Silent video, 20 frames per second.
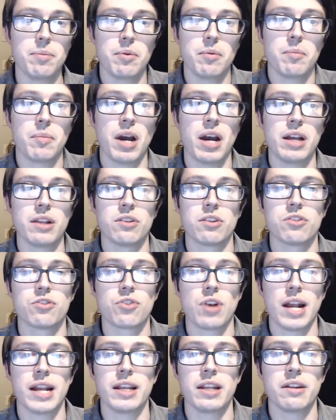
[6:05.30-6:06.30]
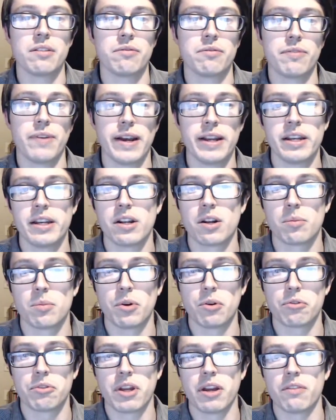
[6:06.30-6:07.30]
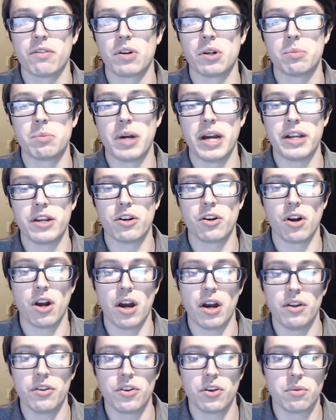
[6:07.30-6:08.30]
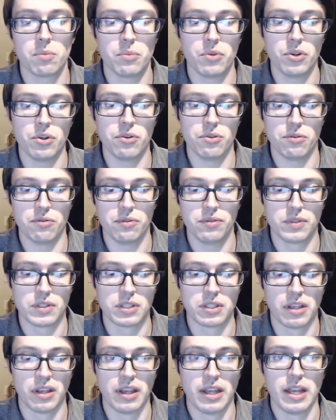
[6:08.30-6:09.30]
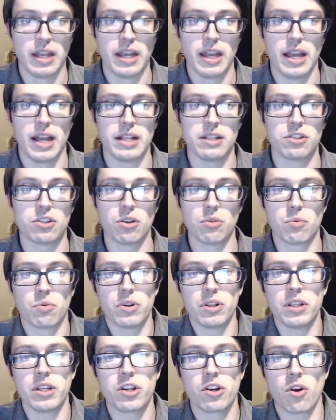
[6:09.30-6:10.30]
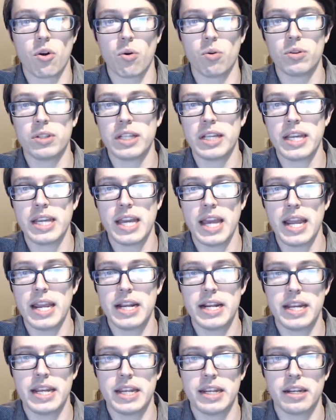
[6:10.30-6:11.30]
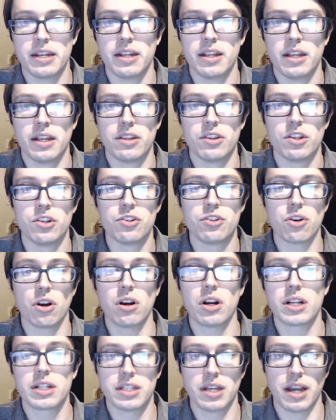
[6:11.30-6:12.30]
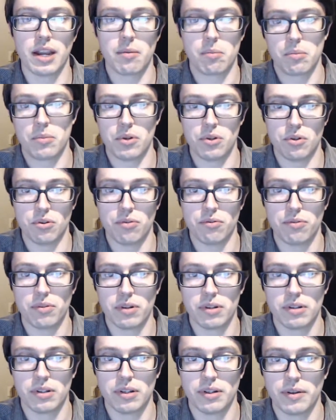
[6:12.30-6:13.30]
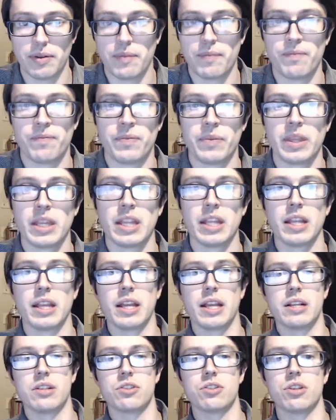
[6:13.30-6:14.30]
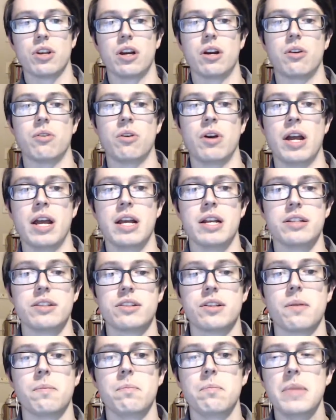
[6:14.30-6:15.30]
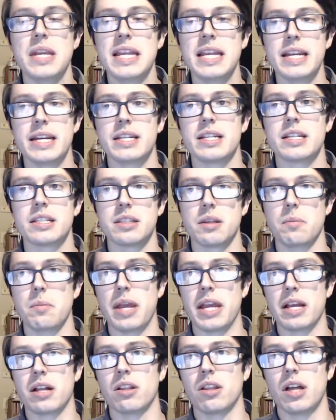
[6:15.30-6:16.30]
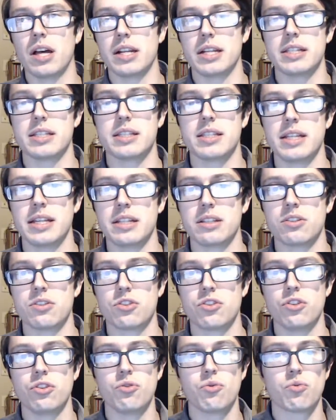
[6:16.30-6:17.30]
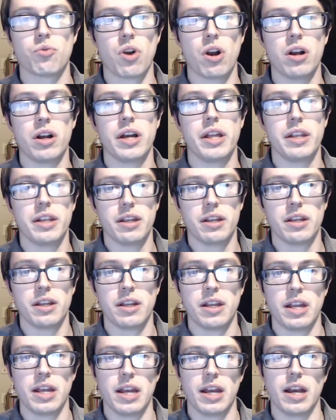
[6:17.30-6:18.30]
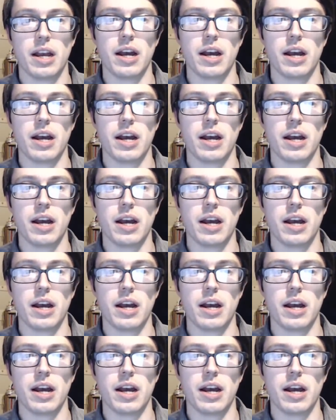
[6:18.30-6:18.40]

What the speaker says: But keep in mind, the Dragon and Fighting are both covered by your other moves, and so really you're only gaining the Dark type move. So to me, it doesn't make a lot of sense to run